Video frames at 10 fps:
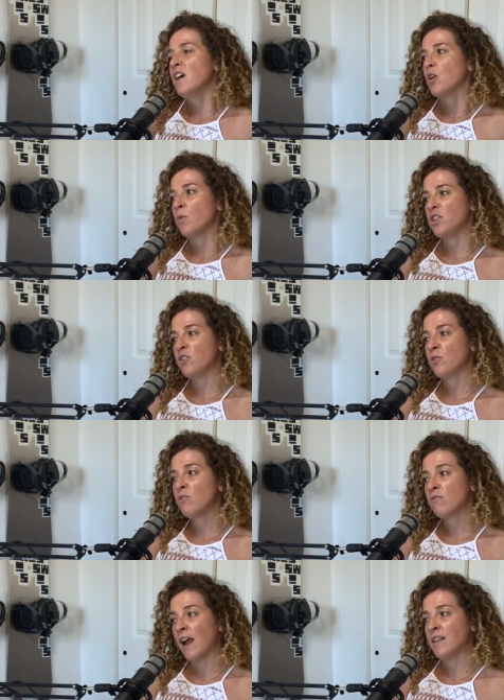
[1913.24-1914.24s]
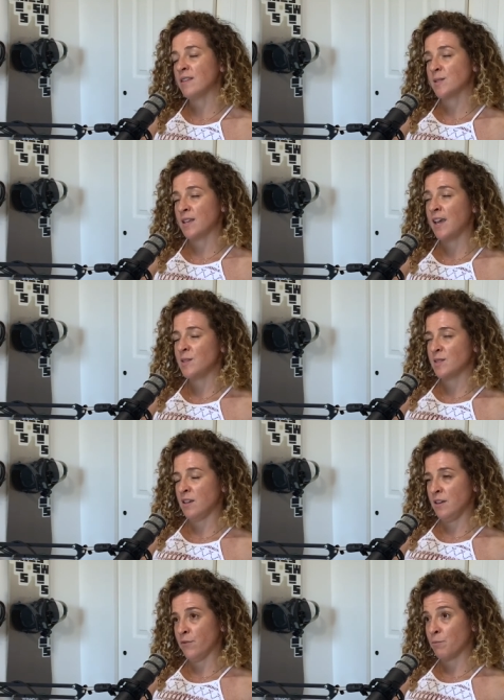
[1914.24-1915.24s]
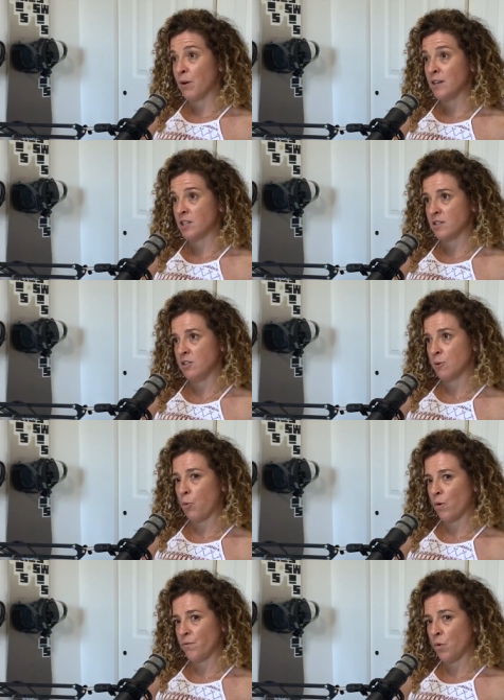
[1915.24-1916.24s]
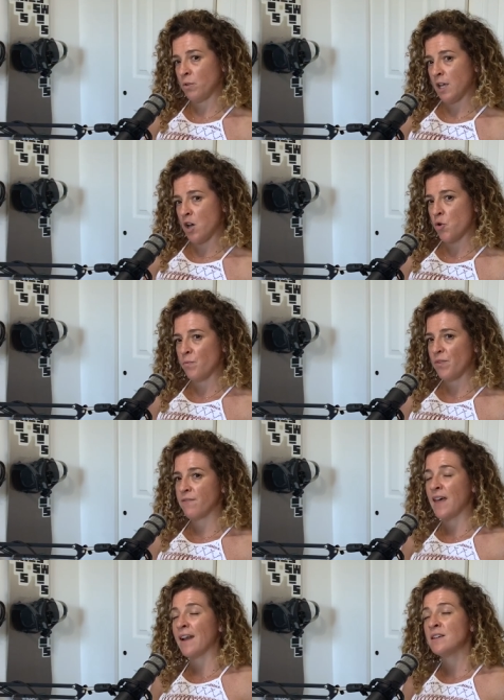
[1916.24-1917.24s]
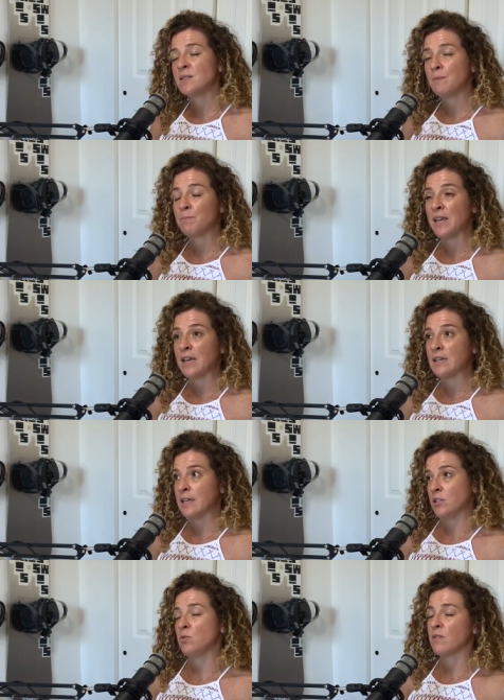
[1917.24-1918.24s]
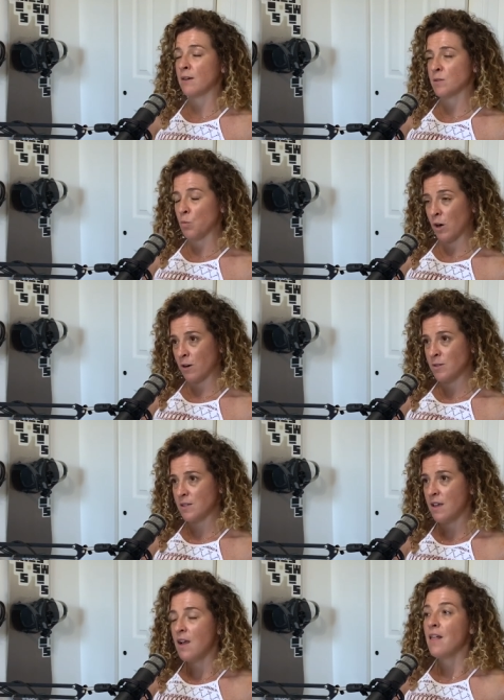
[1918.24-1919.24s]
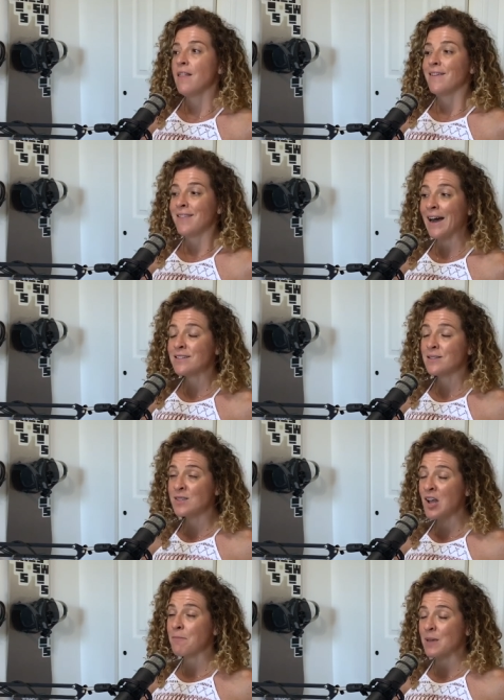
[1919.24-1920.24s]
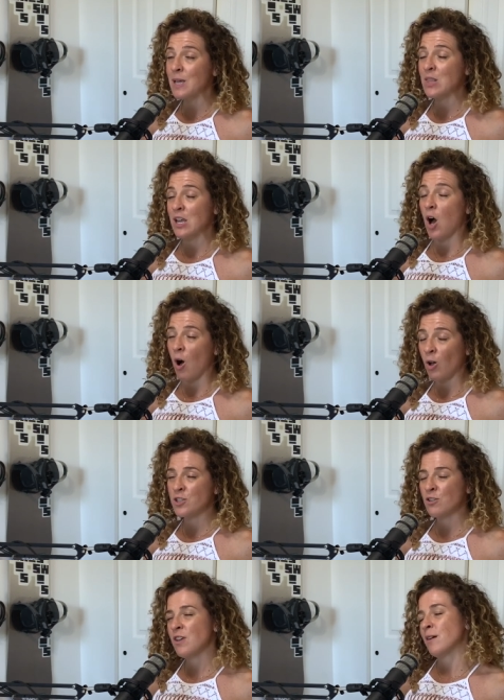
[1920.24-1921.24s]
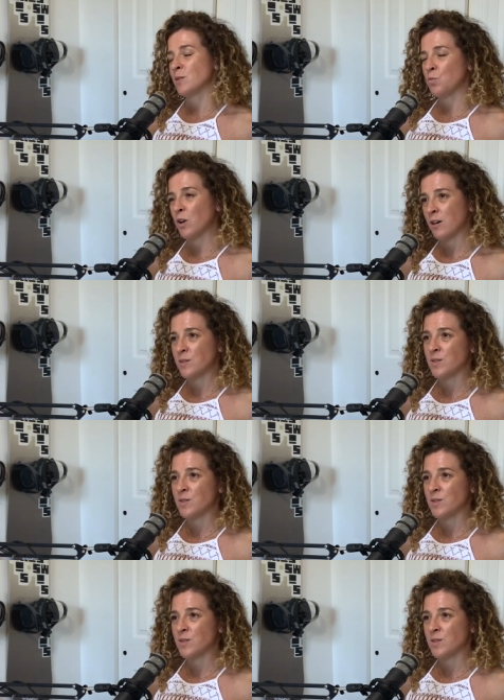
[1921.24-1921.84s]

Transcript: when you write this case study of a project in your portfolio, if that ends up being like 2,000 words, that does not mean that all 2,000 words